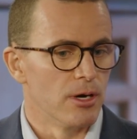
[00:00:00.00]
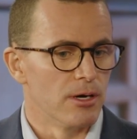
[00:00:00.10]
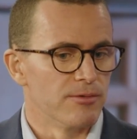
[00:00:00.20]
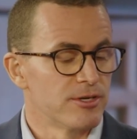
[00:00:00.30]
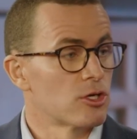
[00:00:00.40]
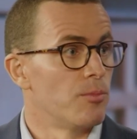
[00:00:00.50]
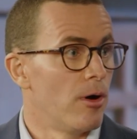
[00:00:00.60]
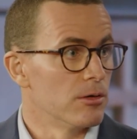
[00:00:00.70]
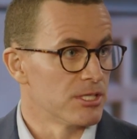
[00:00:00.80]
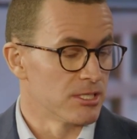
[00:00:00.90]
fiscal
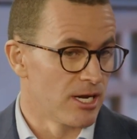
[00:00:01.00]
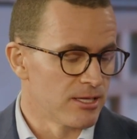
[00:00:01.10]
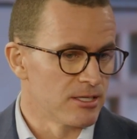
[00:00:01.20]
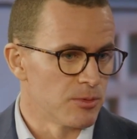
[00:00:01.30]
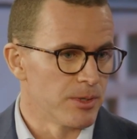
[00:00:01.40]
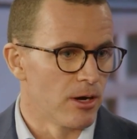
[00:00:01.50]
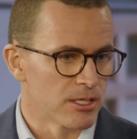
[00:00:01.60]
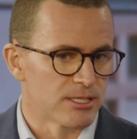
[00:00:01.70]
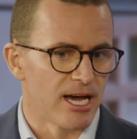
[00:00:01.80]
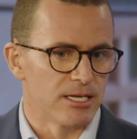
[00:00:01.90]
policies? And I think, to be
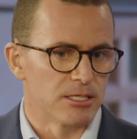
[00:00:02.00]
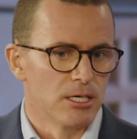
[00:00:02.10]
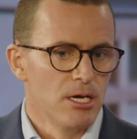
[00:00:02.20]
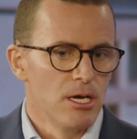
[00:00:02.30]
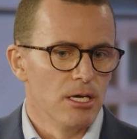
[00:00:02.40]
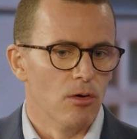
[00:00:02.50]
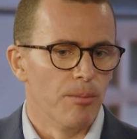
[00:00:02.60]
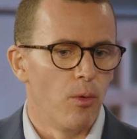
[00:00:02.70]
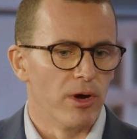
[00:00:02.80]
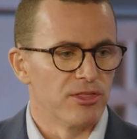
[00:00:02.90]
honest, that is a
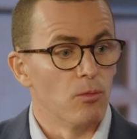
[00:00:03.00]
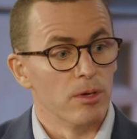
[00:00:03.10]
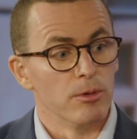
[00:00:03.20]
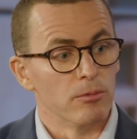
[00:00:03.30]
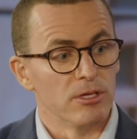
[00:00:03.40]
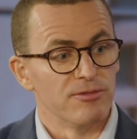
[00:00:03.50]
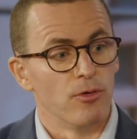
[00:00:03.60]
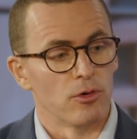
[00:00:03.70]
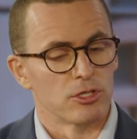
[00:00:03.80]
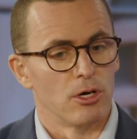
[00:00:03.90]
point that we've been really
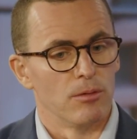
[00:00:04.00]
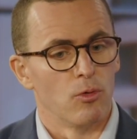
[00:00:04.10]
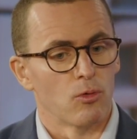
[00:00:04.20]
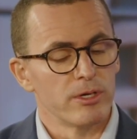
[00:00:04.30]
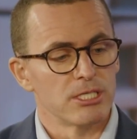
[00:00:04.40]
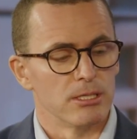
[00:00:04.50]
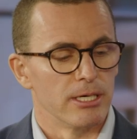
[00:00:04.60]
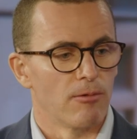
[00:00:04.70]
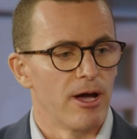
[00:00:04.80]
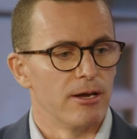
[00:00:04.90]
focused on more recently,
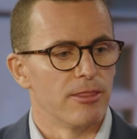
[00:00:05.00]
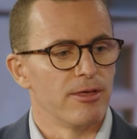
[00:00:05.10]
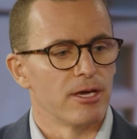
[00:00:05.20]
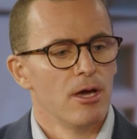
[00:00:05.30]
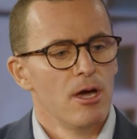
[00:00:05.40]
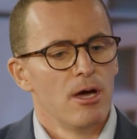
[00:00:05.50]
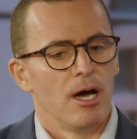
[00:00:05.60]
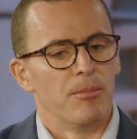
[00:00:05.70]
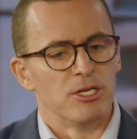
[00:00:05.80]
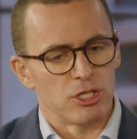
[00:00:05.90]
right? And I think I
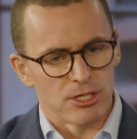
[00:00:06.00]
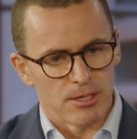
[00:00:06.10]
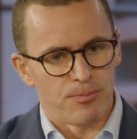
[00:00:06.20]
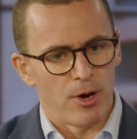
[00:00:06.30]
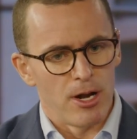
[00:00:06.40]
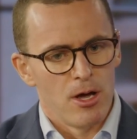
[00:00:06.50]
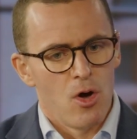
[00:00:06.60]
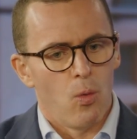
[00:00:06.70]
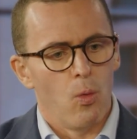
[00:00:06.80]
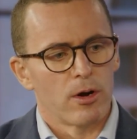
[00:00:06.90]
mentioned it, but
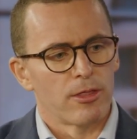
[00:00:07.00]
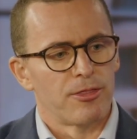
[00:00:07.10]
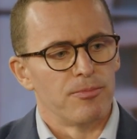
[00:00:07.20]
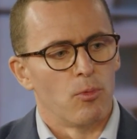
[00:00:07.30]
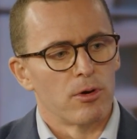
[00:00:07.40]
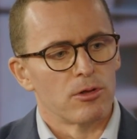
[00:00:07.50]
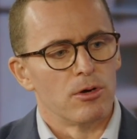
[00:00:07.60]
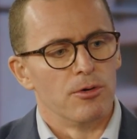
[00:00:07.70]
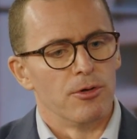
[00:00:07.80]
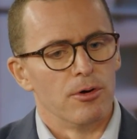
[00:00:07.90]
one of
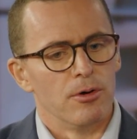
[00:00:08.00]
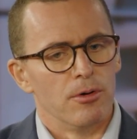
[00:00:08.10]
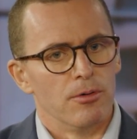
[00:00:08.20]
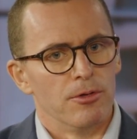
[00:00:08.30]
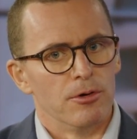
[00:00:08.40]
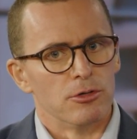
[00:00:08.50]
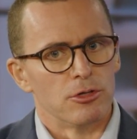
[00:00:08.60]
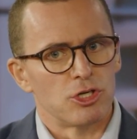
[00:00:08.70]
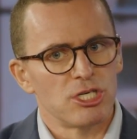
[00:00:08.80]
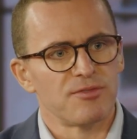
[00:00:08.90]
the
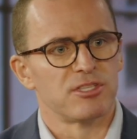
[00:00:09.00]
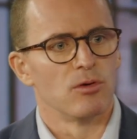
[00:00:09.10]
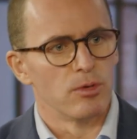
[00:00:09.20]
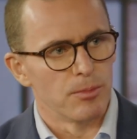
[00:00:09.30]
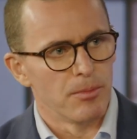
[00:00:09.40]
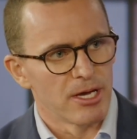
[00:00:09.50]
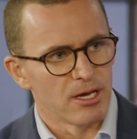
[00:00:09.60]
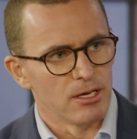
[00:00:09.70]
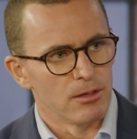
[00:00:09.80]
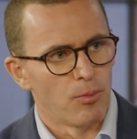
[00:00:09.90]
shifts that we've been
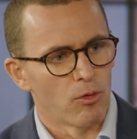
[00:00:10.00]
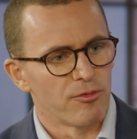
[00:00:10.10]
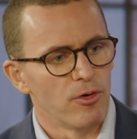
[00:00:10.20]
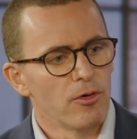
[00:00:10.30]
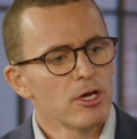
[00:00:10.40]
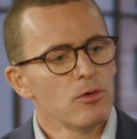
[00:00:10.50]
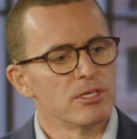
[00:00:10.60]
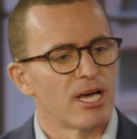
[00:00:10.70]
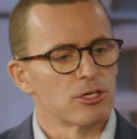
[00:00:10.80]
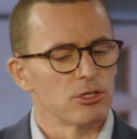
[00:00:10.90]
making in the portfolio is
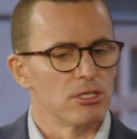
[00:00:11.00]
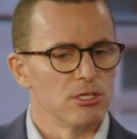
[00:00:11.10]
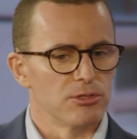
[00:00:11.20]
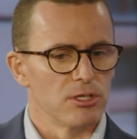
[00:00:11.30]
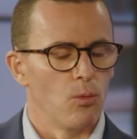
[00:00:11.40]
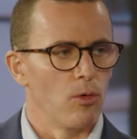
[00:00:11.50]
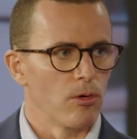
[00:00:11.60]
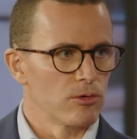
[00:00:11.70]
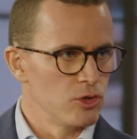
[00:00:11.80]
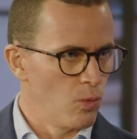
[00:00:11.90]
actually tilting more
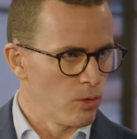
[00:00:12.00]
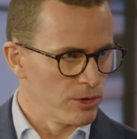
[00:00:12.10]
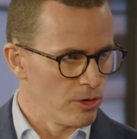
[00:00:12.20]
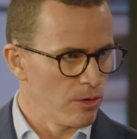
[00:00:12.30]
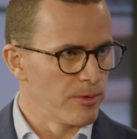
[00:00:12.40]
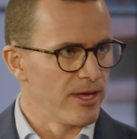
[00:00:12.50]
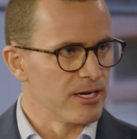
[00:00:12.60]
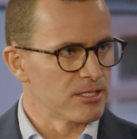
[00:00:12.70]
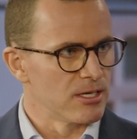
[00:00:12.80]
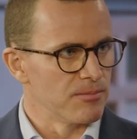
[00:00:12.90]
toward Europe, and that
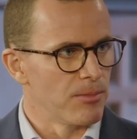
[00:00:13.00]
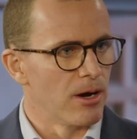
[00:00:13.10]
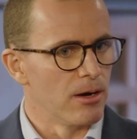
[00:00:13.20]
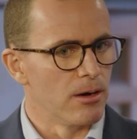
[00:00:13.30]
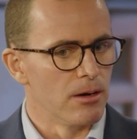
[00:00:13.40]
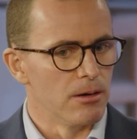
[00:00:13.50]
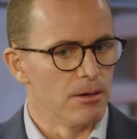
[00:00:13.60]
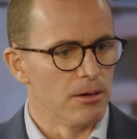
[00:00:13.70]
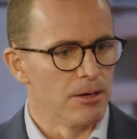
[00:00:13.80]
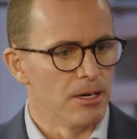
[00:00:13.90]
is
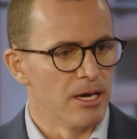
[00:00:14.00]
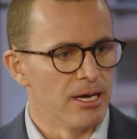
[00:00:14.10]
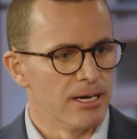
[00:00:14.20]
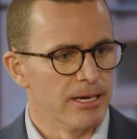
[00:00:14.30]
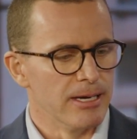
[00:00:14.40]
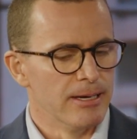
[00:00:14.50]
a